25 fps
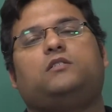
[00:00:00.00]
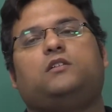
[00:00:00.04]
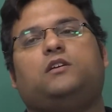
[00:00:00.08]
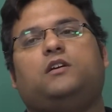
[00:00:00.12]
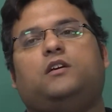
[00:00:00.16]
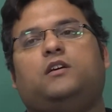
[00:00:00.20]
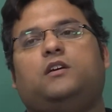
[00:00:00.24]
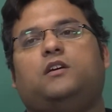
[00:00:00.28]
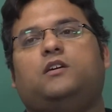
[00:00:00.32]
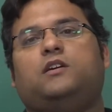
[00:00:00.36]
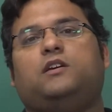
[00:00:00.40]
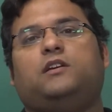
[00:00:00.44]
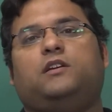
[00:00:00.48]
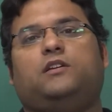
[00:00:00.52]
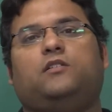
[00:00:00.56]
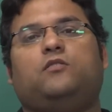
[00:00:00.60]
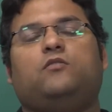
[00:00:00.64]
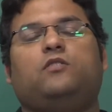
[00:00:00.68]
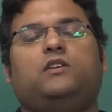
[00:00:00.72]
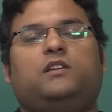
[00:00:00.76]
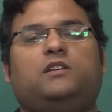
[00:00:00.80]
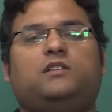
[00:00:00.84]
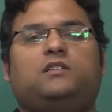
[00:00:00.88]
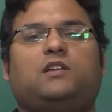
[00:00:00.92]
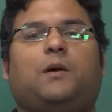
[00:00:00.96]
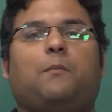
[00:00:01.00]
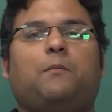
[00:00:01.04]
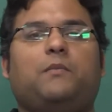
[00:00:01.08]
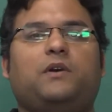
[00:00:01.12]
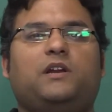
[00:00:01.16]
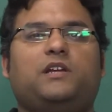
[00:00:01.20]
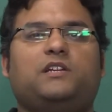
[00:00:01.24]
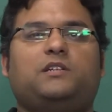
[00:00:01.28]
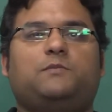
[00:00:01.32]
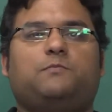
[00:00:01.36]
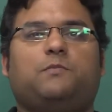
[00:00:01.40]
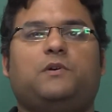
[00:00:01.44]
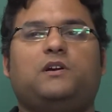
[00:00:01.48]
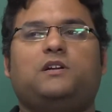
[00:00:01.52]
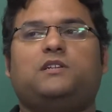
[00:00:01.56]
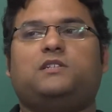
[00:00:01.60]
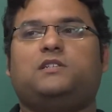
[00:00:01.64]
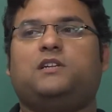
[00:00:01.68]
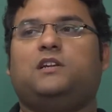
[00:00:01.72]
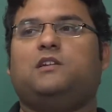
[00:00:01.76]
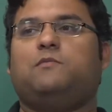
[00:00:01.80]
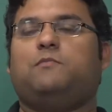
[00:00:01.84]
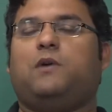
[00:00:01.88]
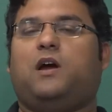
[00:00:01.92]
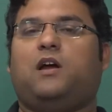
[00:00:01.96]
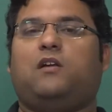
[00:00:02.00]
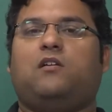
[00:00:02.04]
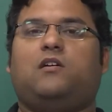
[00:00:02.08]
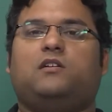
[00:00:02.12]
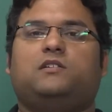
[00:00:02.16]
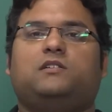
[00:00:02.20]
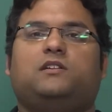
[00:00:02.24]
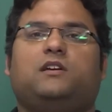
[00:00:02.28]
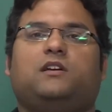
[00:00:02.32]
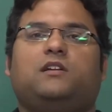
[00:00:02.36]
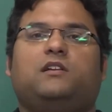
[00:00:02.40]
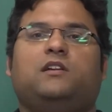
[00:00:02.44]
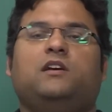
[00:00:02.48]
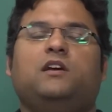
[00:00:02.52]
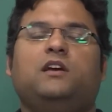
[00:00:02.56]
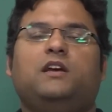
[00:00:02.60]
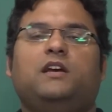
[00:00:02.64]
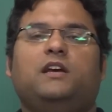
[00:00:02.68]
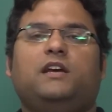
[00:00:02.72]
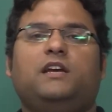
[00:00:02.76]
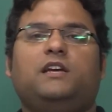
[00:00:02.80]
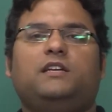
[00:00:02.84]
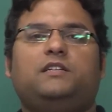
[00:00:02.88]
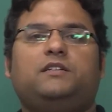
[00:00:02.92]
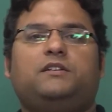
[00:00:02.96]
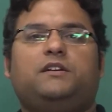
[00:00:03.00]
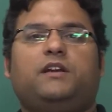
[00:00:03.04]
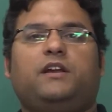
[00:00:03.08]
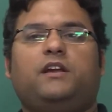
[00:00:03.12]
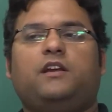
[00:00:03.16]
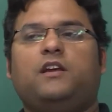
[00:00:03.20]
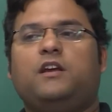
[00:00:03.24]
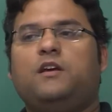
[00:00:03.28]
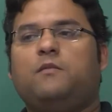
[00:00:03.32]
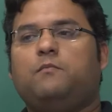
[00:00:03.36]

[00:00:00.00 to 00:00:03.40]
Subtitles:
in somebody's personal biological history,